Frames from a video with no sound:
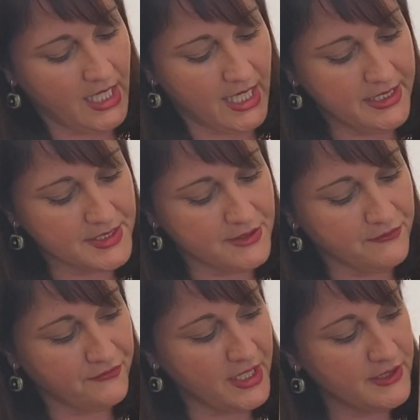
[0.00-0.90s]
and it's a
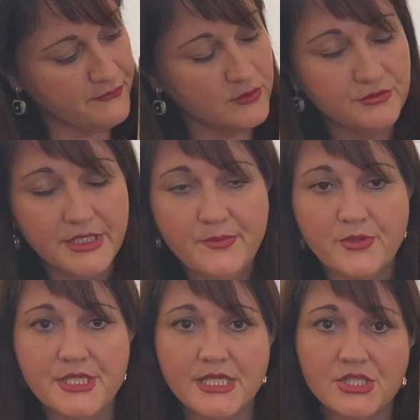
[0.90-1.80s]
faithful
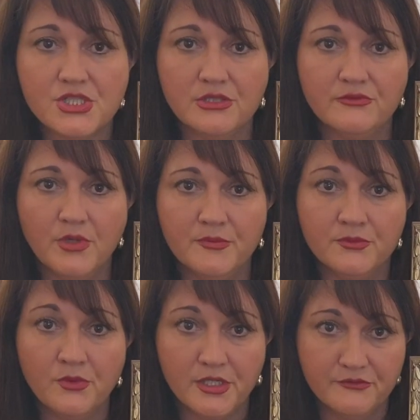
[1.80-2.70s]
reproduction of
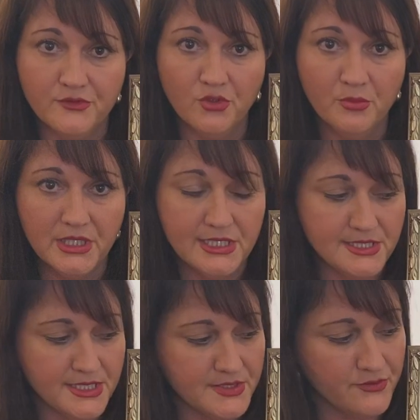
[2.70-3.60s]
one of Norman
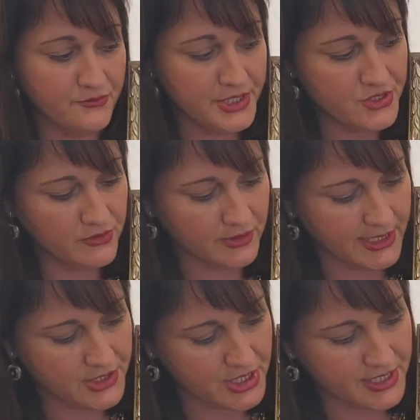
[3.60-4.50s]
Lindsay's original
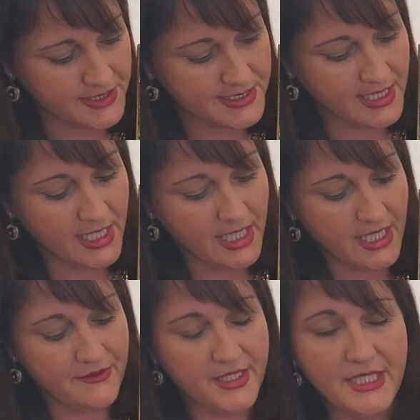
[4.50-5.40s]
etchings
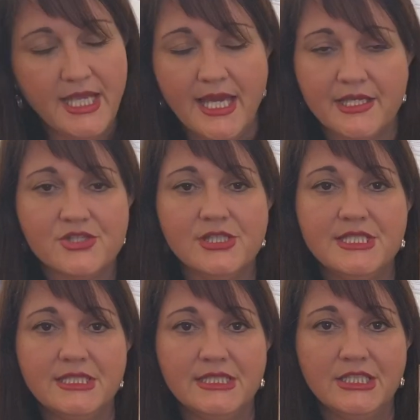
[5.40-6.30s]
that he actually
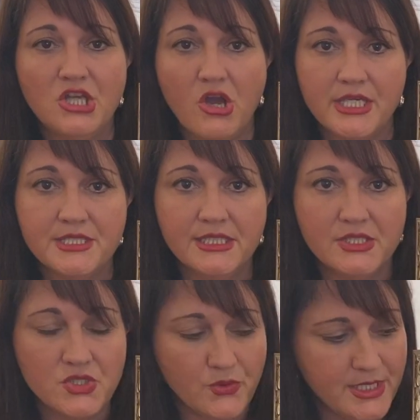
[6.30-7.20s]
did in
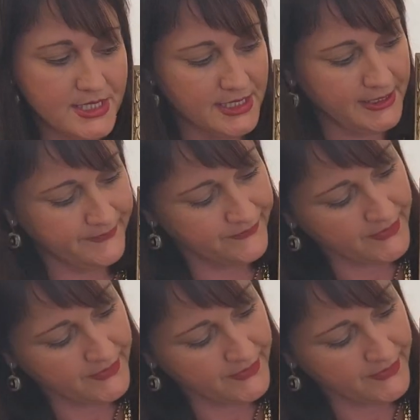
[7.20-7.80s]
1920.